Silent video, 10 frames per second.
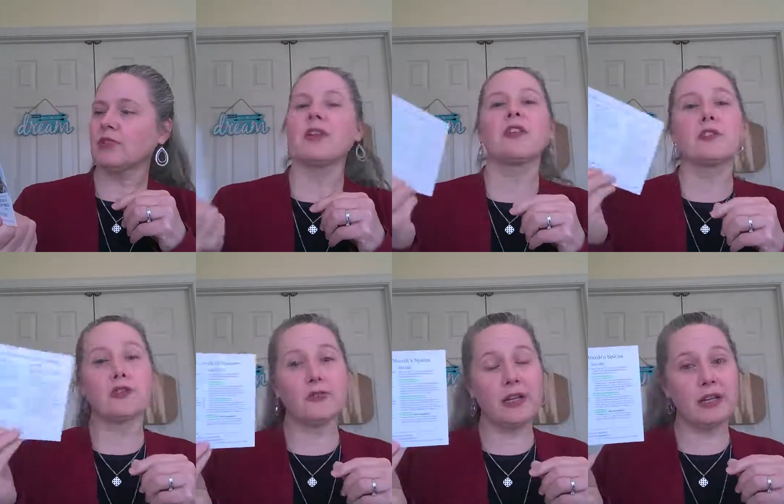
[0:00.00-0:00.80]
there's
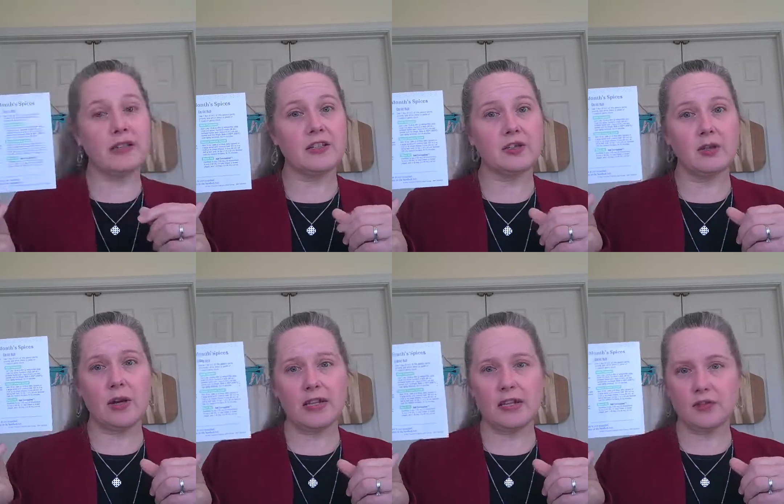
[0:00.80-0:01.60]
3 additional
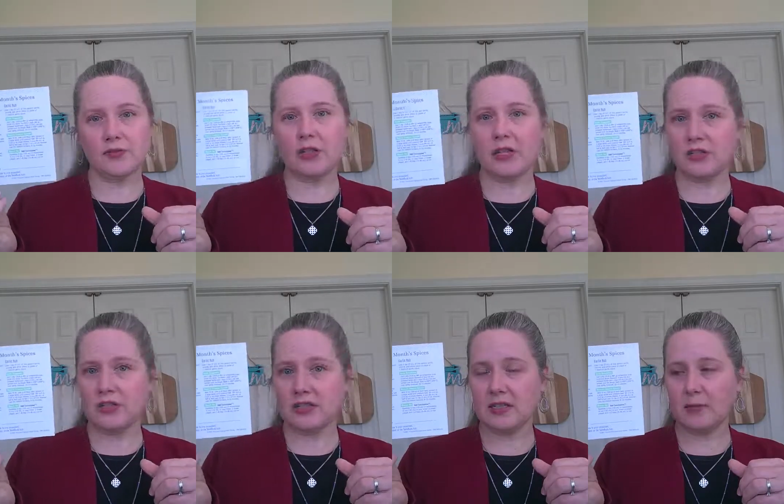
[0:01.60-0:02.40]
ideas for each
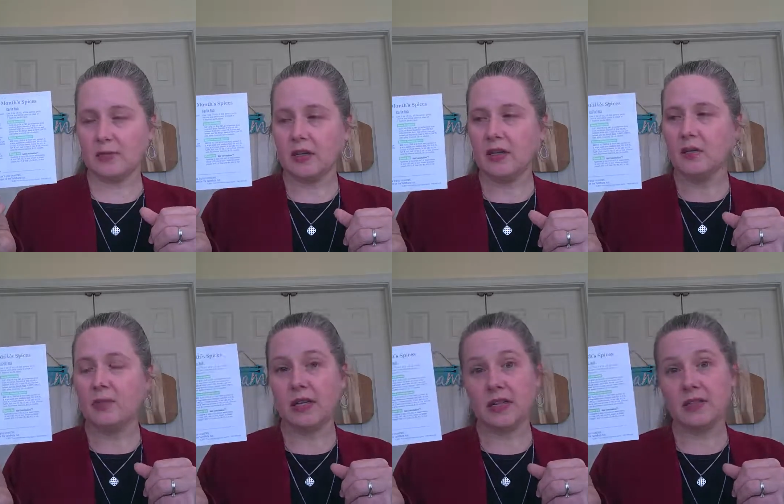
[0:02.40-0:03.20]
seasoning
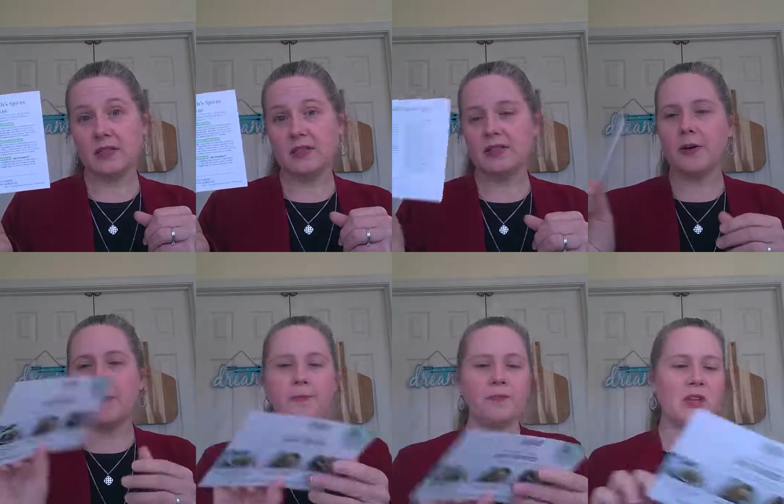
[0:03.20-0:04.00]
mix.
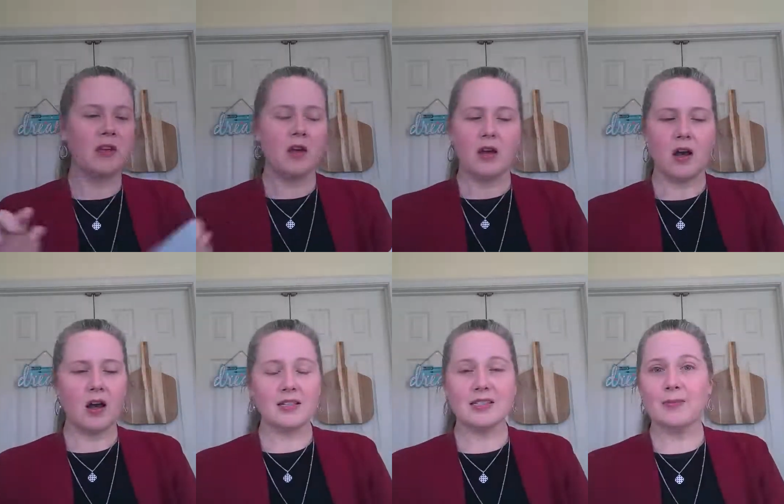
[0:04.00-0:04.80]
So
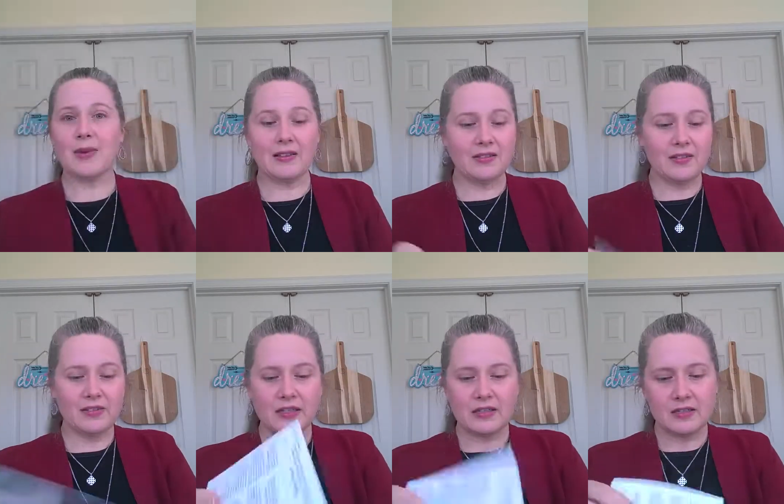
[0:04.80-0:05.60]
awesome, I love
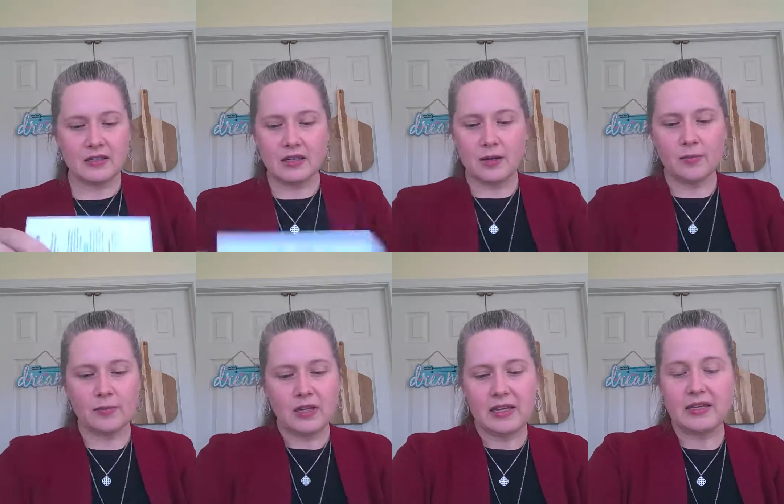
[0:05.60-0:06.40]
it.
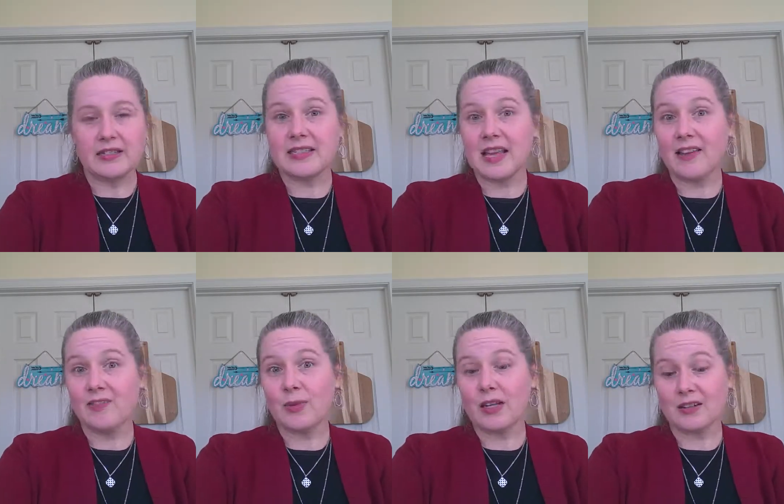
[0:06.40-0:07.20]
It has saved
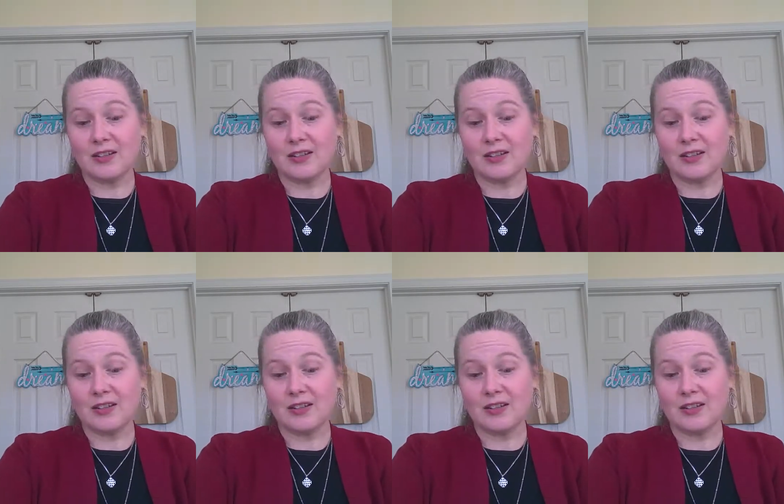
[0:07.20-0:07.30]
me on